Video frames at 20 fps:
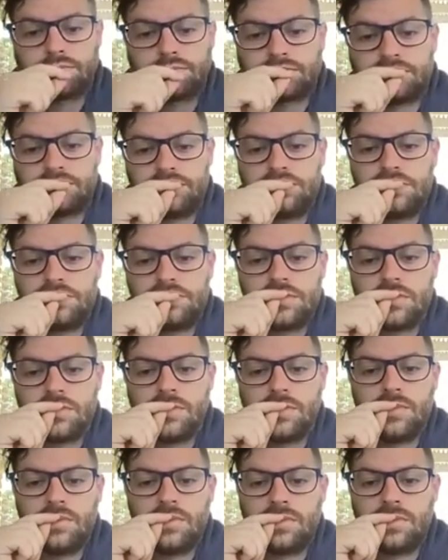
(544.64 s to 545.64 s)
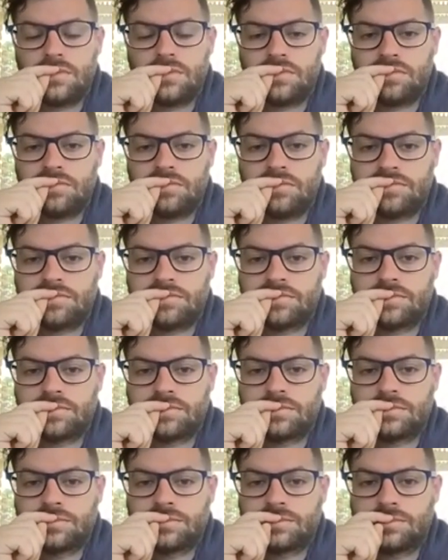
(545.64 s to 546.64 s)

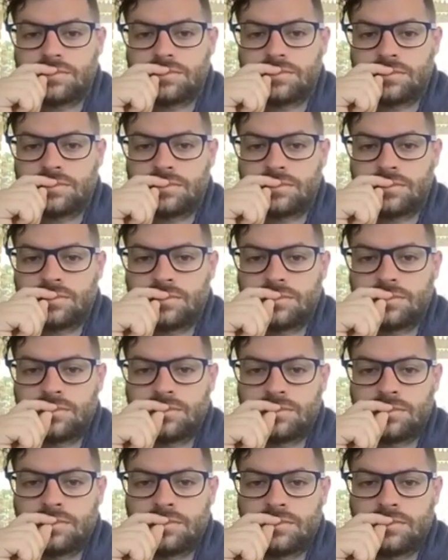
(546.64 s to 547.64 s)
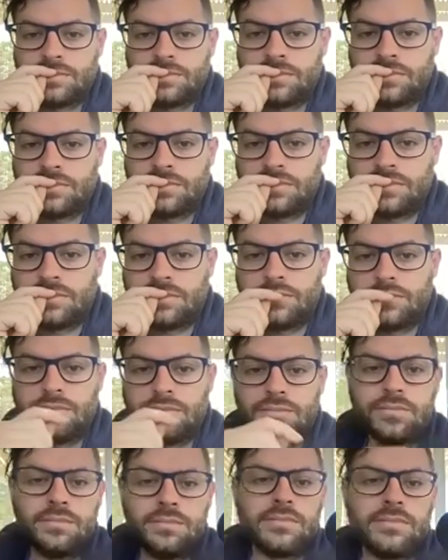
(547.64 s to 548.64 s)

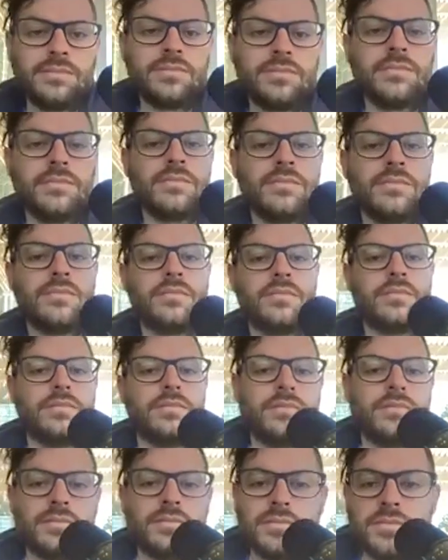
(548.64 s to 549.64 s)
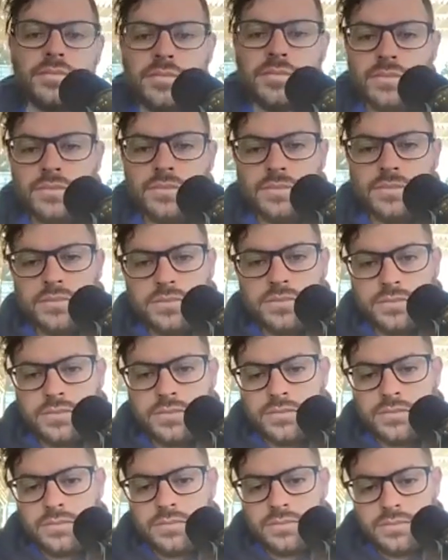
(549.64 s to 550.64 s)

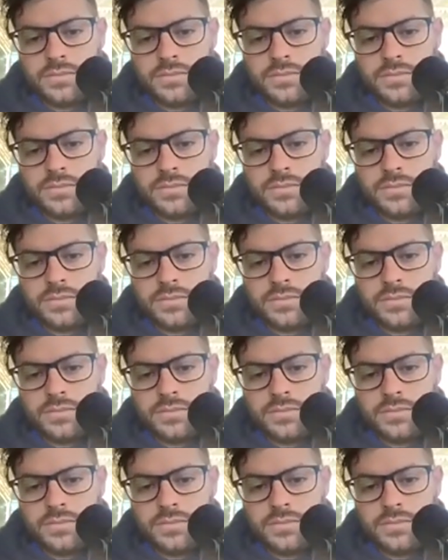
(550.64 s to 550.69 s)
This person isn't speaking.